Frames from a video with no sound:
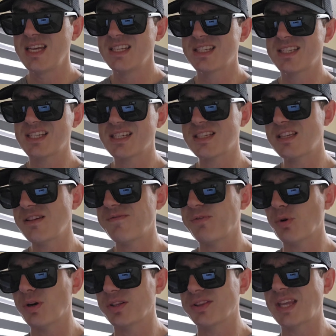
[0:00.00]

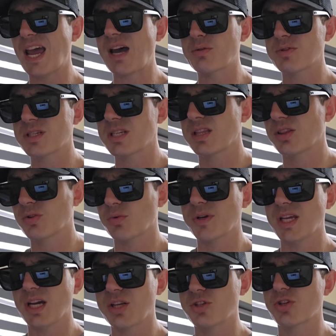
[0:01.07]

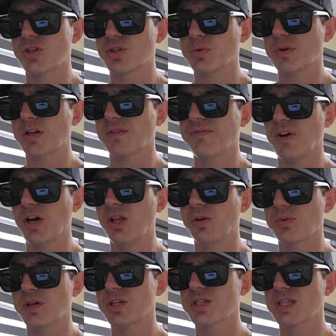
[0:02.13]
64,300 Twitter
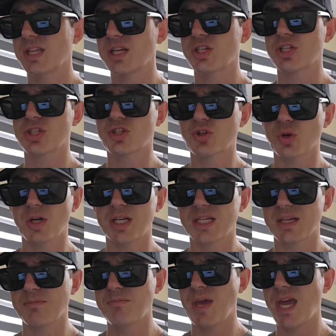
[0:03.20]
followers, and they just
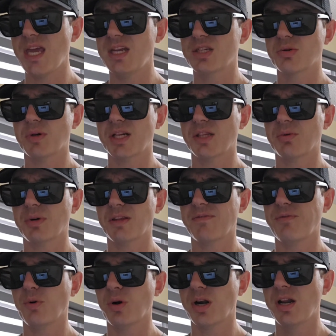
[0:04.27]
joined in May
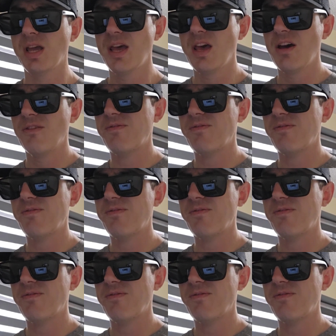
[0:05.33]
2024.